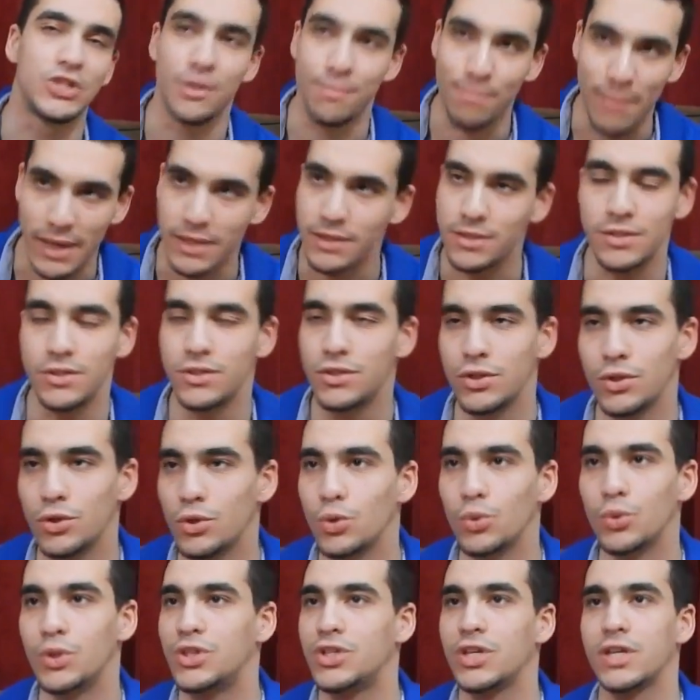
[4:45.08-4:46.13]
she meant to
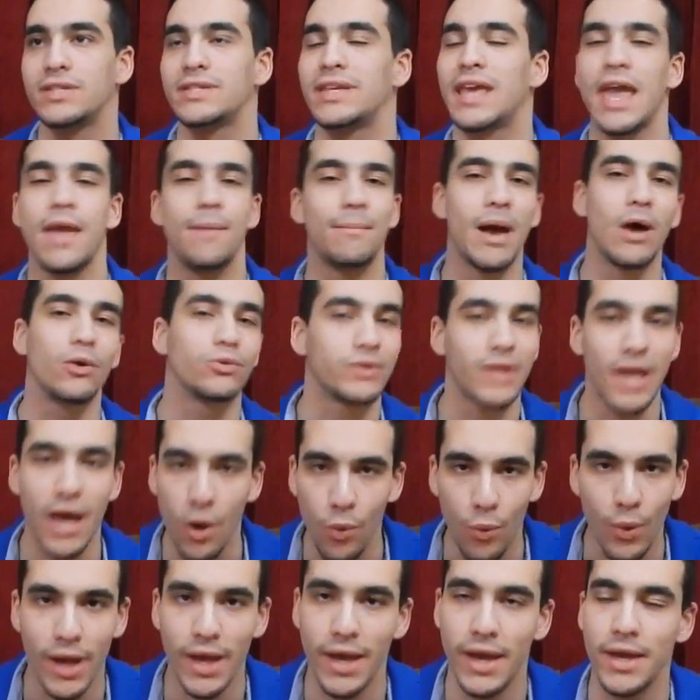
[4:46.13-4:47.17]
do, it just came out
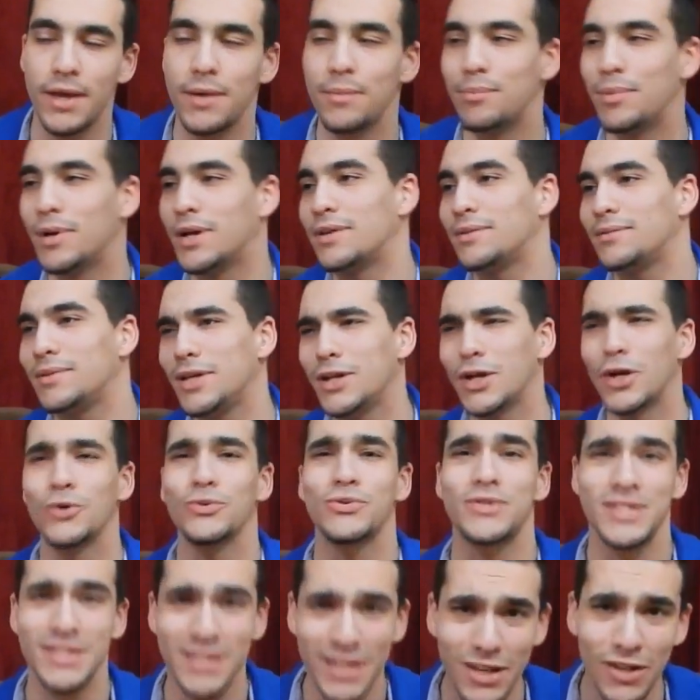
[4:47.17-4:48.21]
that way, but you know,
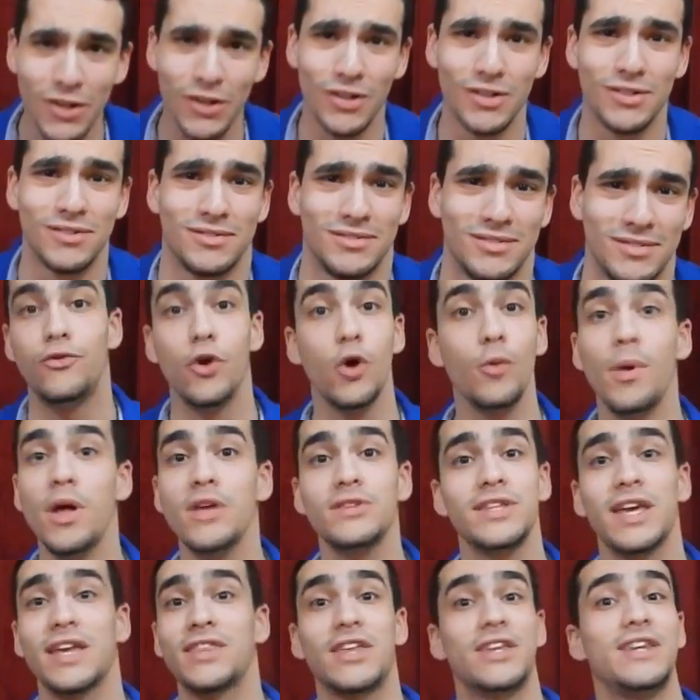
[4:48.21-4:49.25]
still.
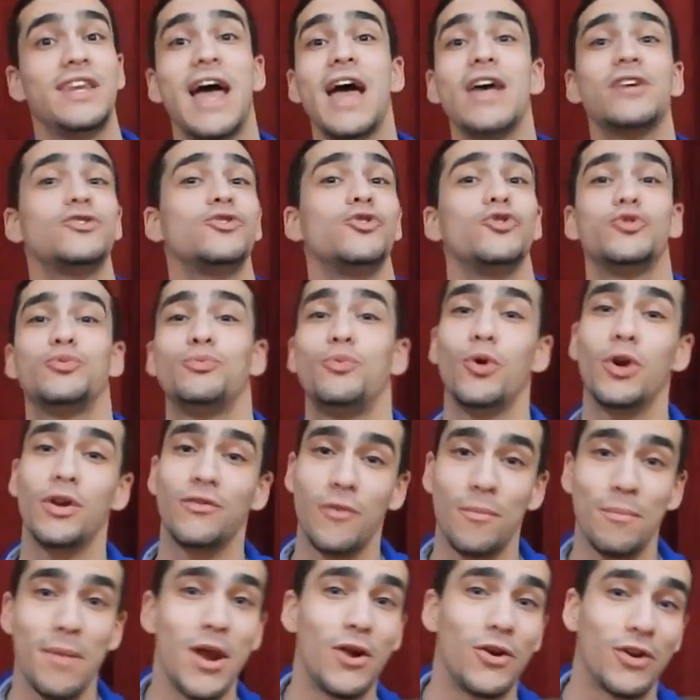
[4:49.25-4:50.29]
Football's like the national sport
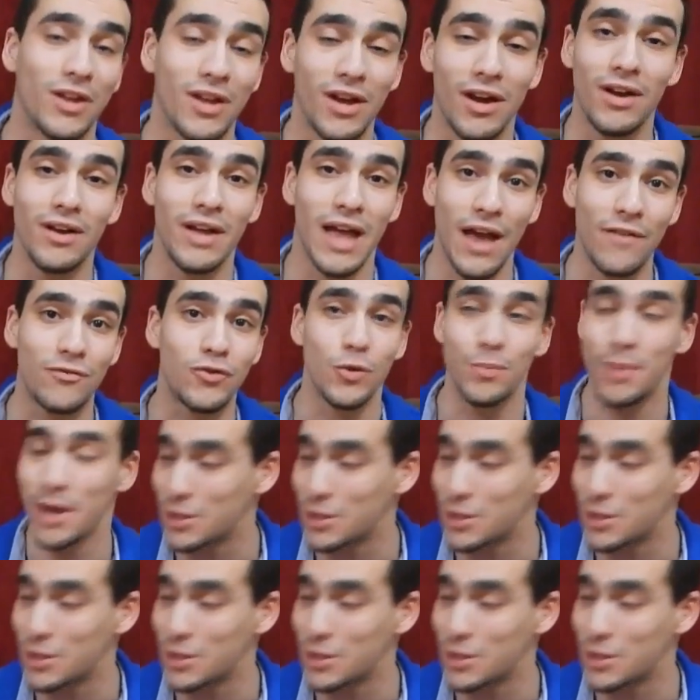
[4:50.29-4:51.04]
of America after